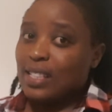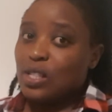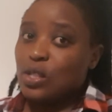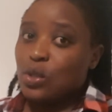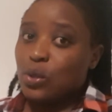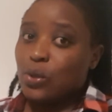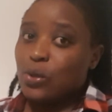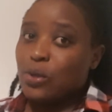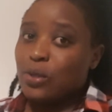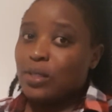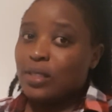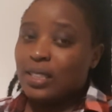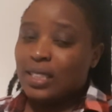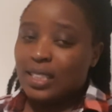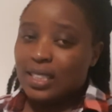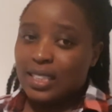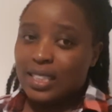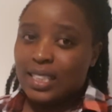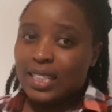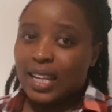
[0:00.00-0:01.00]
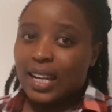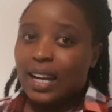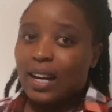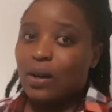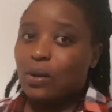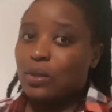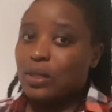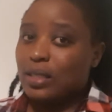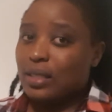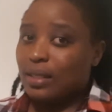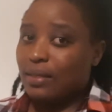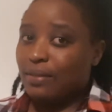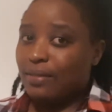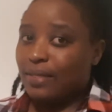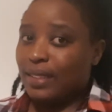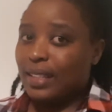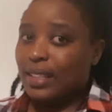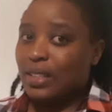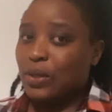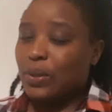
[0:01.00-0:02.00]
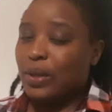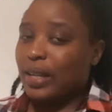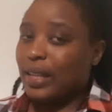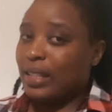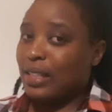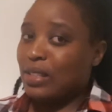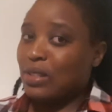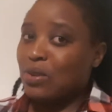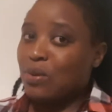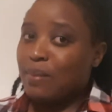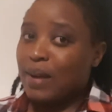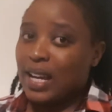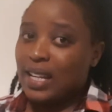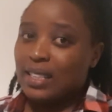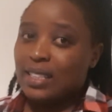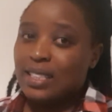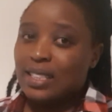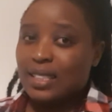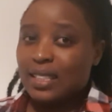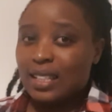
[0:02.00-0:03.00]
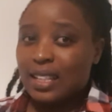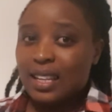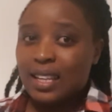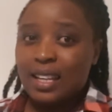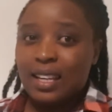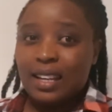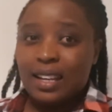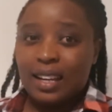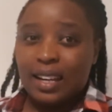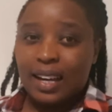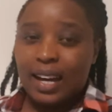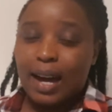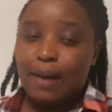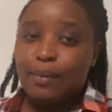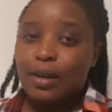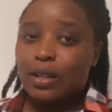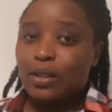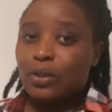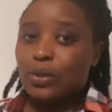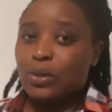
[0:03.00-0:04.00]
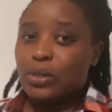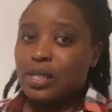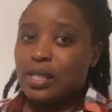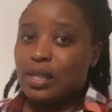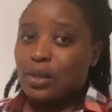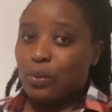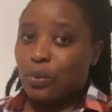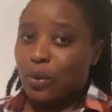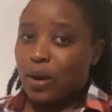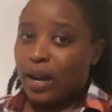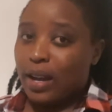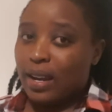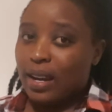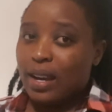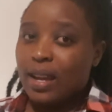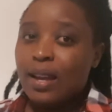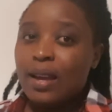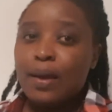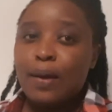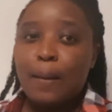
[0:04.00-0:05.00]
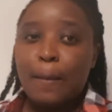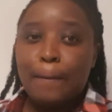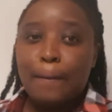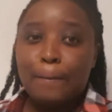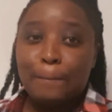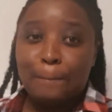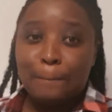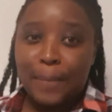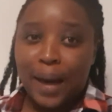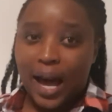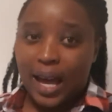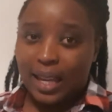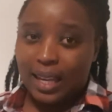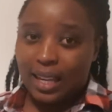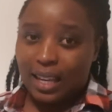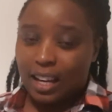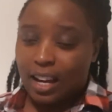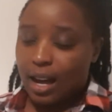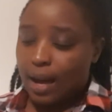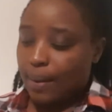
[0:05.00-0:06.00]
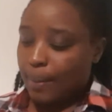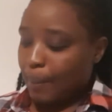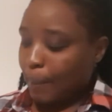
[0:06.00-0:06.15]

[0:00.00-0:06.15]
So just check out the video and you might come across the word mahiga.